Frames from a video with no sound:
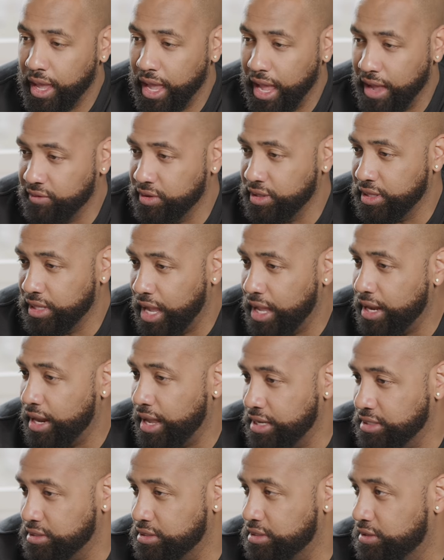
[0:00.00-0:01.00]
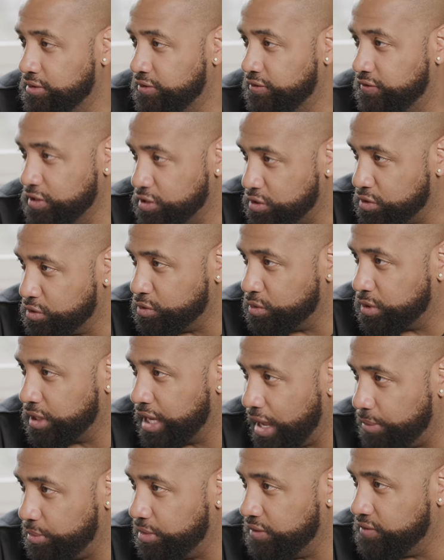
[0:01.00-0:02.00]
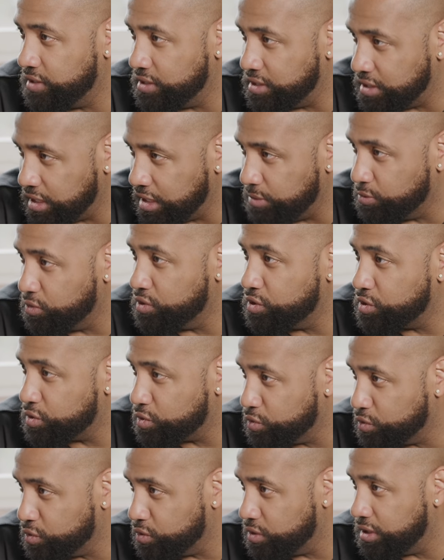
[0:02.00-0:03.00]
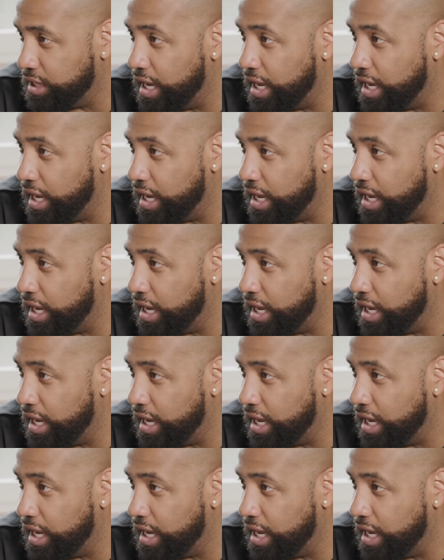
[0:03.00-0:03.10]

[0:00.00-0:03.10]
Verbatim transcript: having that as the official cap of the team or the school.